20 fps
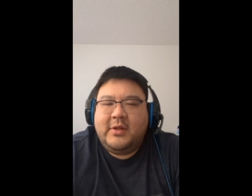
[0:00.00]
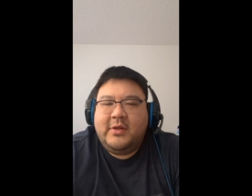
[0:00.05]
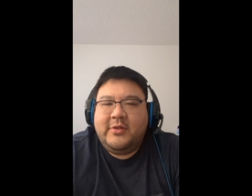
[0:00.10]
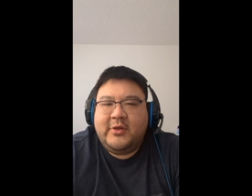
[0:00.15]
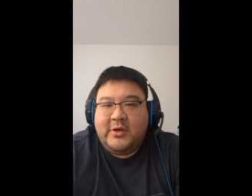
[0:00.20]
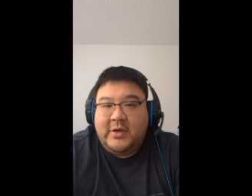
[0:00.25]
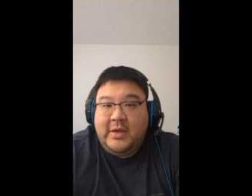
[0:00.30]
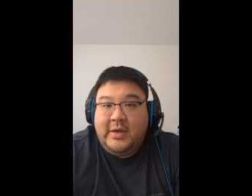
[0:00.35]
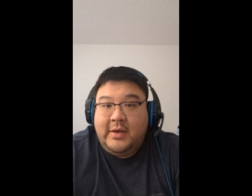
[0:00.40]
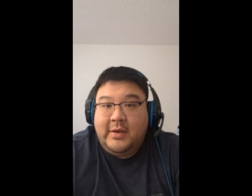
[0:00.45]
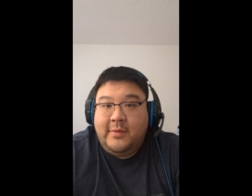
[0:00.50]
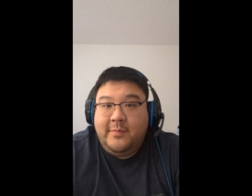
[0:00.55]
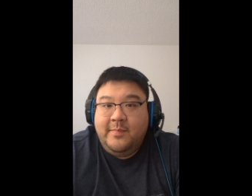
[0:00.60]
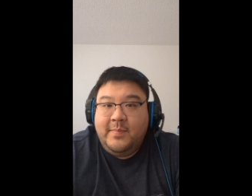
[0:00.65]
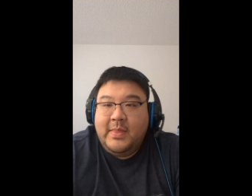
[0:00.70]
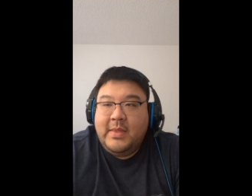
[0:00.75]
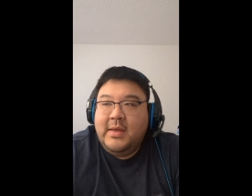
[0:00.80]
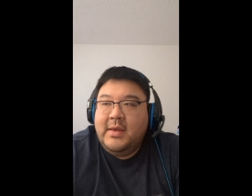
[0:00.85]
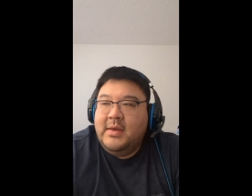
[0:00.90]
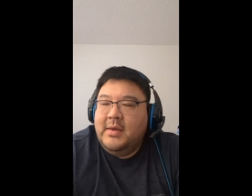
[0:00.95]
the king,
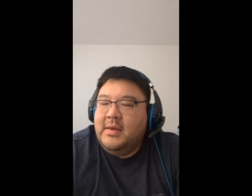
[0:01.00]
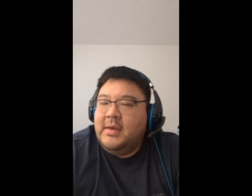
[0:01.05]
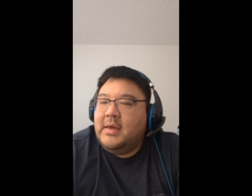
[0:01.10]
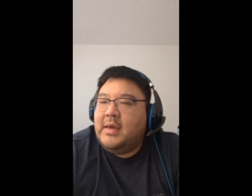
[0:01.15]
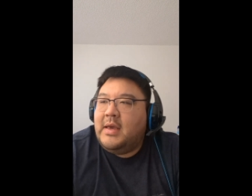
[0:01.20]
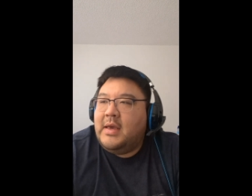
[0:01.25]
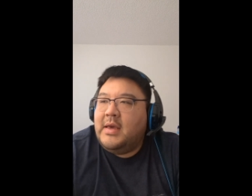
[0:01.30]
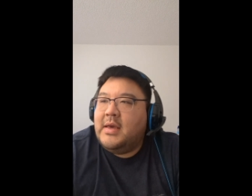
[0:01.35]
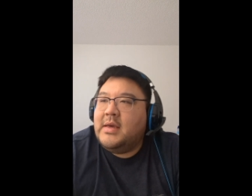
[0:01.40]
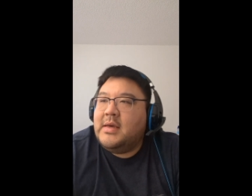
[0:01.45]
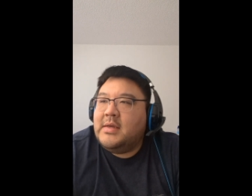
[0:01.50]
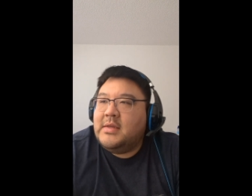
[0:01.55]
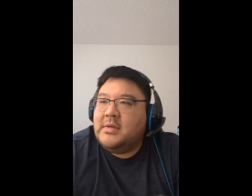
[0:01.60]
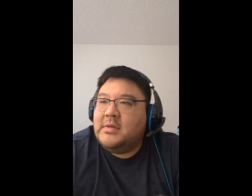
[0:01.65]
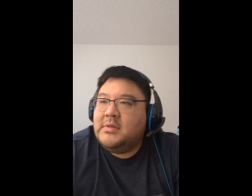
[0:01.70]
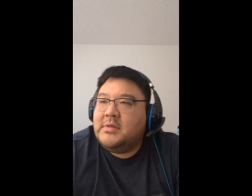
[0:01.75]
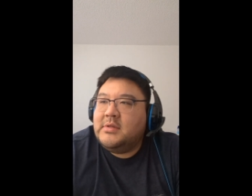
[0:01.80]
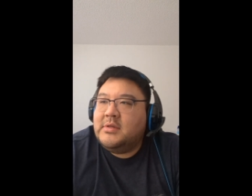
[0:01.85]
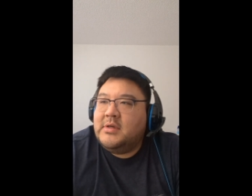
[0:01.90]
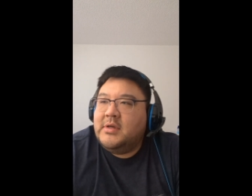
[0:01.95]

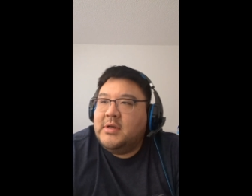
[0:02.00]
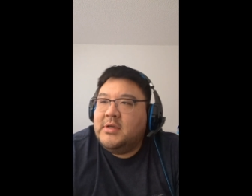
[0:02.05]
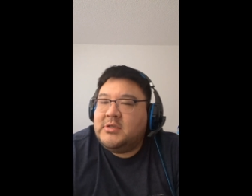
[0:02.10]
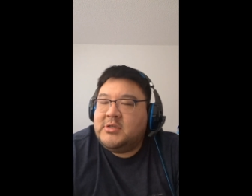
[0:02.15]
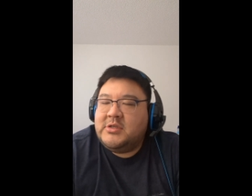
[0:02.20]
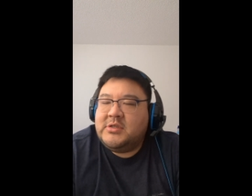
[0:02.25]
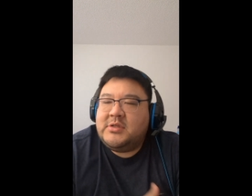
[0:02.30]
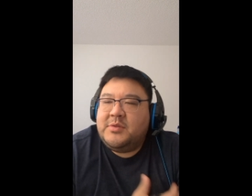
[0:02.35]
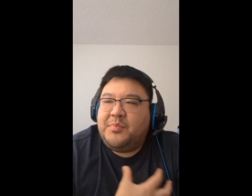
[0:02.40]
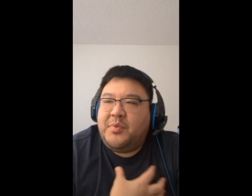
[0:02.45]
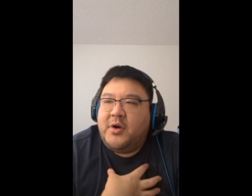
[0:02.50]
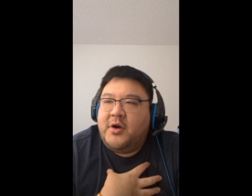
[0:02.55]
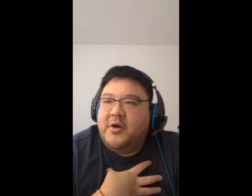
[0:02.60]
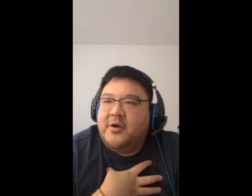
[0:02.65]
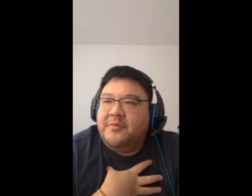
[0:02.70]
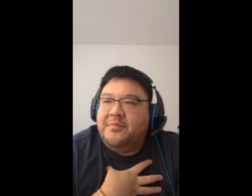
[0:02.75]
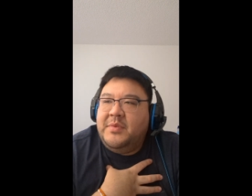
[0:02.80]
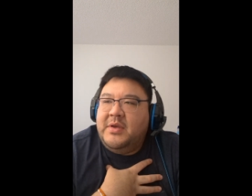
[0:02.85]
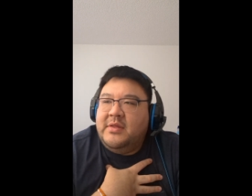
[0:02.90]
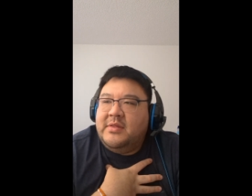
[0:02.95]
and it's just the
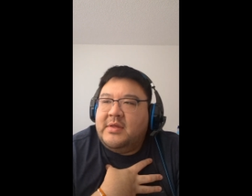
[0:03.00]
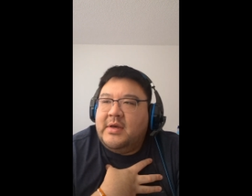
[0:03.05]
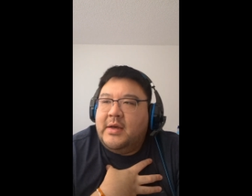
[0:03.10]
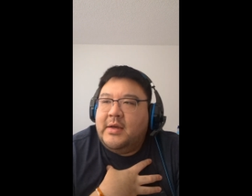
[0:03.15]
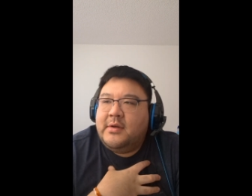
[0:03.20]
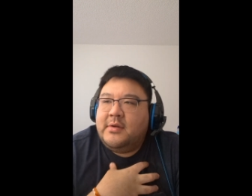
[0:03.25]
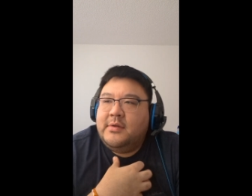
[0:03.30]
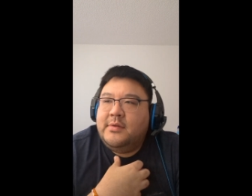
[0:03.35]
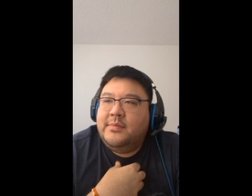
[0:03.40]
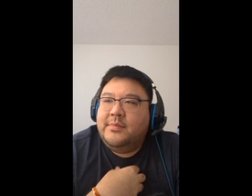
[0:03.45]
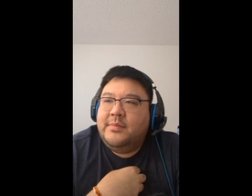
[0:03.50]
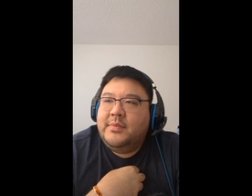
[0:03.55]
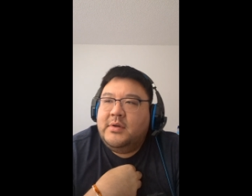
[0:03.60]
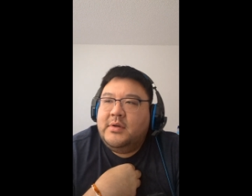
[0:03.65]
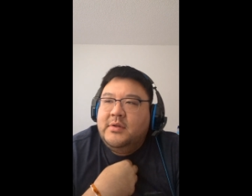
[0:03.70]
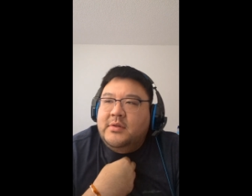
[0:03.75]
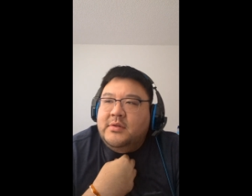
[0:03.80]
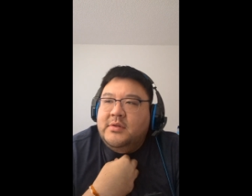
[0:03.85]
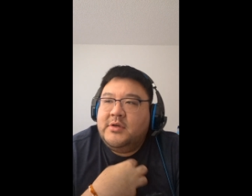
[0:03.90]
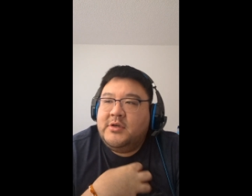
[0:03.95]
part of me that
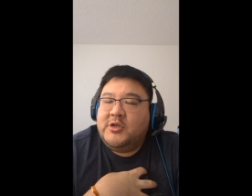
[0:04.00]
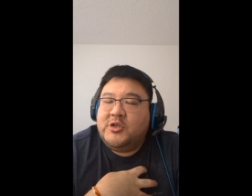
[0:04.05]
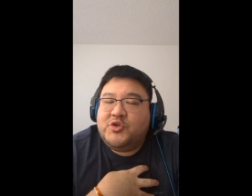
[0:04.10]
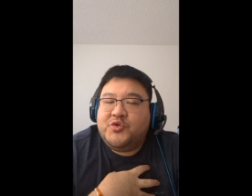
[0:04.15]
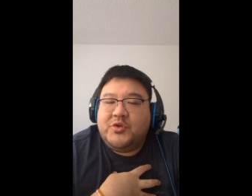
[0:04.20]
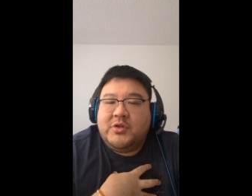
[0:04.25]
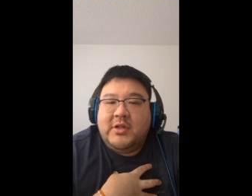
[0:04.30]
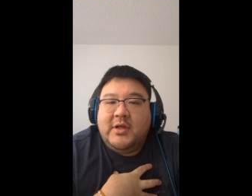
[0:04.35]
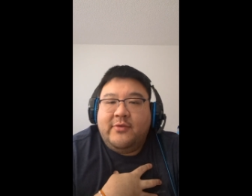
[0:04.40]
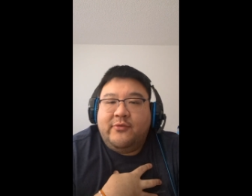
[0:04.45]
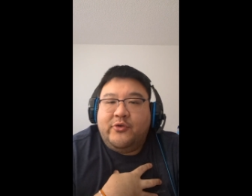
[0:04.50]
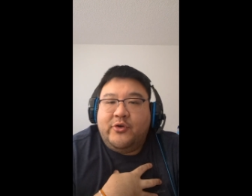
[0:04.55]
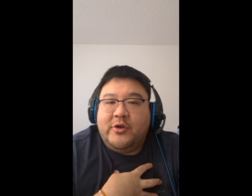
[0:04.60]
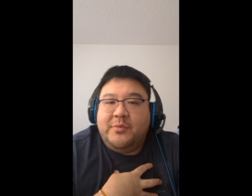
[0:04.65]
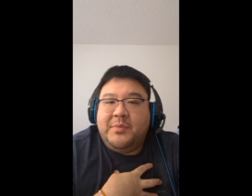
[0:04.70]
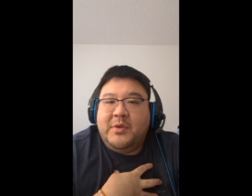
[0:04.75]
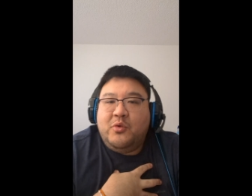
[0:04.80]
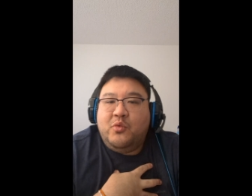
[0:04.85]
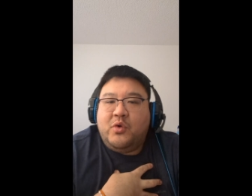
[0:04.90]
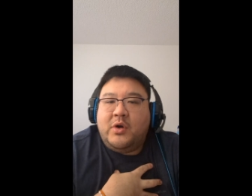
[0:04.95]
the history lover
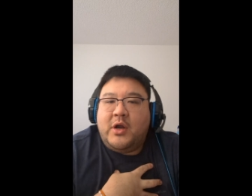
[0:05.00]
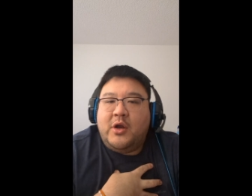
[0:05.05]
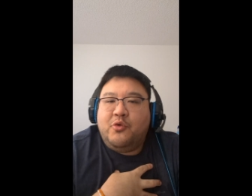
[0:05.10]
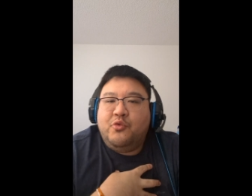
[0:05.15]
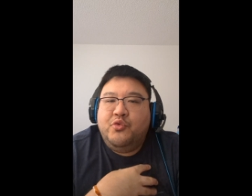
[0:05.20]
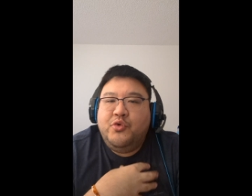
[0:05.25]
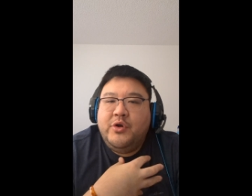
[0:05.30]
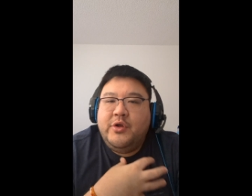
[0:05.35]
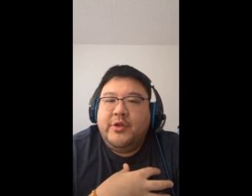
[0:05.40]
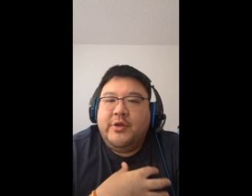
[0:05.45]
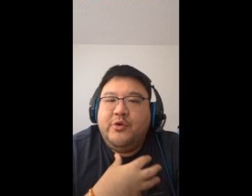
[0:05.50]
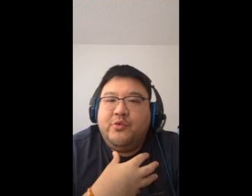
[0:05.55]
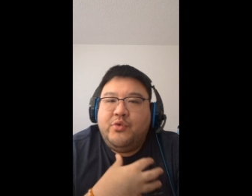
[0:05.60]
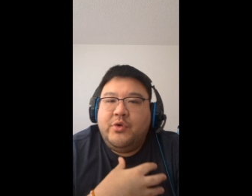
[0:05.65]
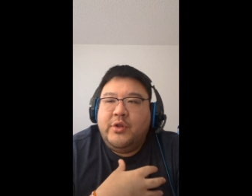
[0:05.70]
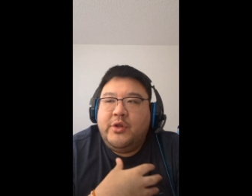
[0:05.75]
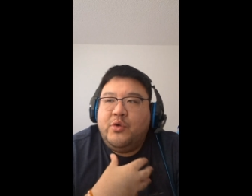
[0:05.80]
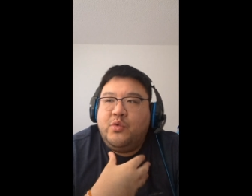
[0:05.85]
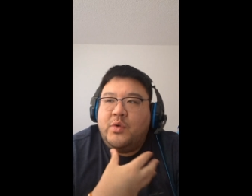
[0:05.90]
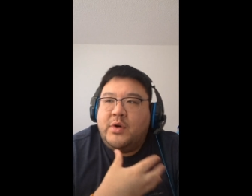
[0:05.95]
in me where I
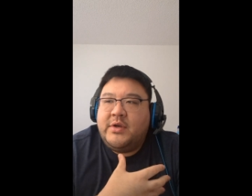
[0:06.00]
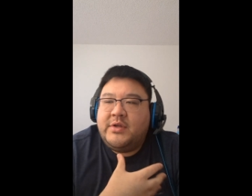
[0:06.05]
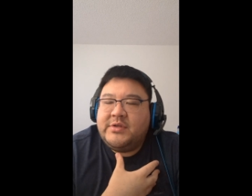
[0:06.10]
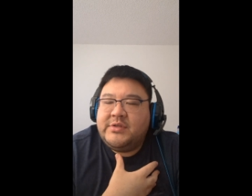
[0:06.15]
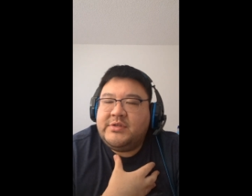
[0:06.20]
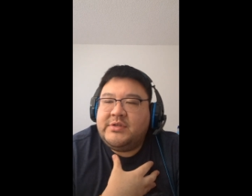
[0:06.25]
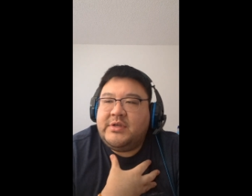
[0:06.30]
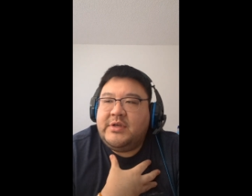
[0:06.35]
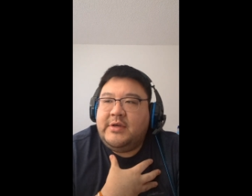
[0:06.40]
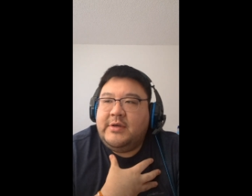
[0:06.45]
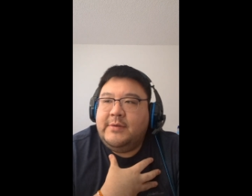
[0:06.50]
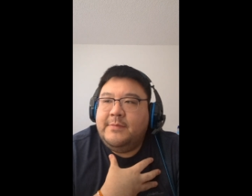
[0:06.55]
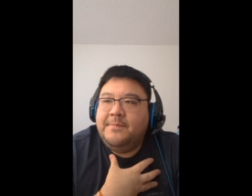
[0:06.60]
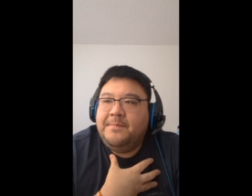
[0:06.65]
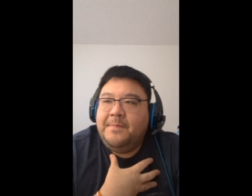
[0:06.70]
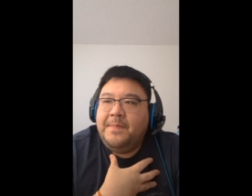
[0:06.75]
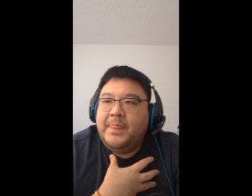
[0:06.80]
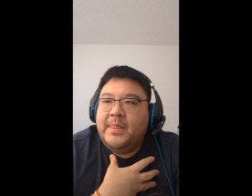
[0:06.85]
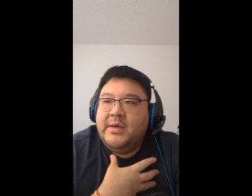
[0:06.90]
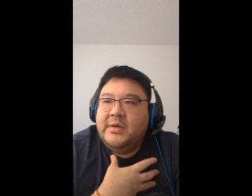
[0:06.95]
really want to see
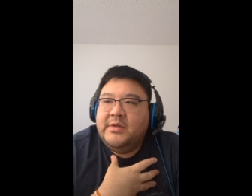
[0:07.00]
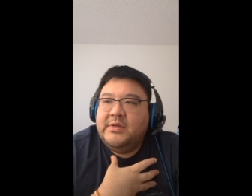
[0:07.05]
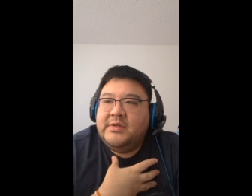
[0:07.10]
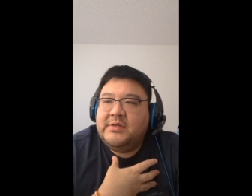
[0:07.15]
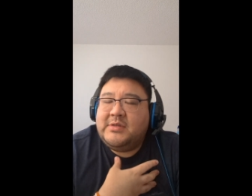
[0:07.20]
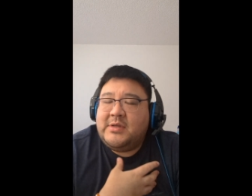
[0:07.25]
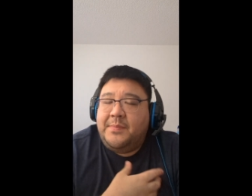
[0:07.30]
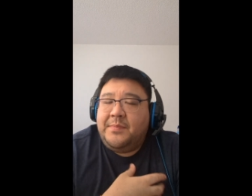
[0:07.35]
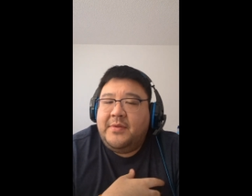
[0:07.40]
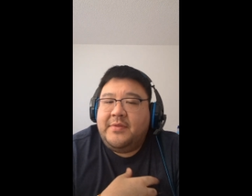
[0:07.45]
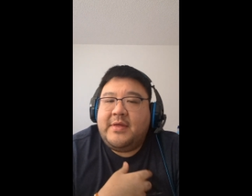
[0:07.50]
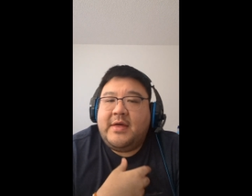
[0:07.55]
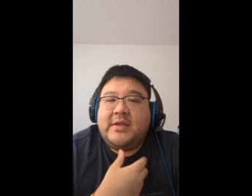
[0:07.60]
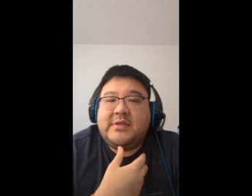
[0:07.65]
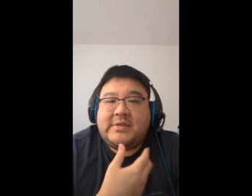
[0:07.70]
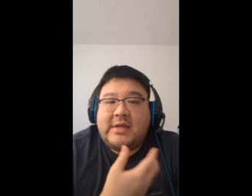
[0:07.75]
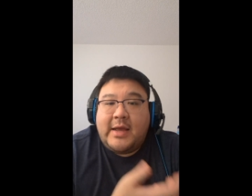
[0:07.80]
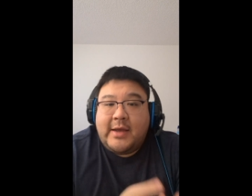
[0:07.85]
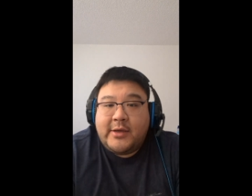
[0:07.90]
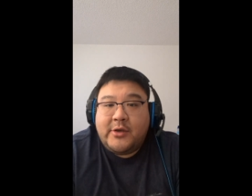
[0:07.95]
something that
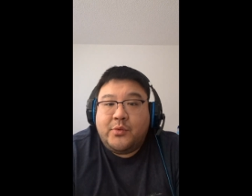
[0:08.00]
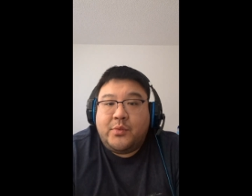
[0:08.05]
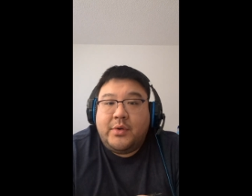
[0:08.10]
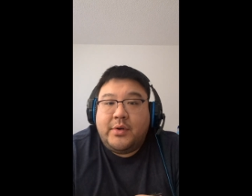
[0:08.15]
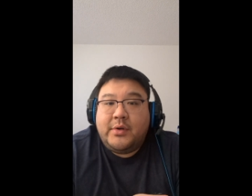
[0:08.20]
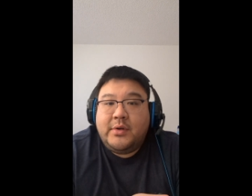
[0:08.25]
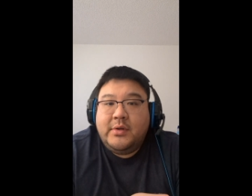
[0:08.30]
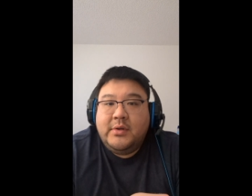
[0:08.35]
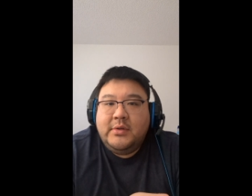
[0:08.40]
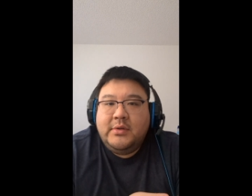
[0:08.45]
is accurate,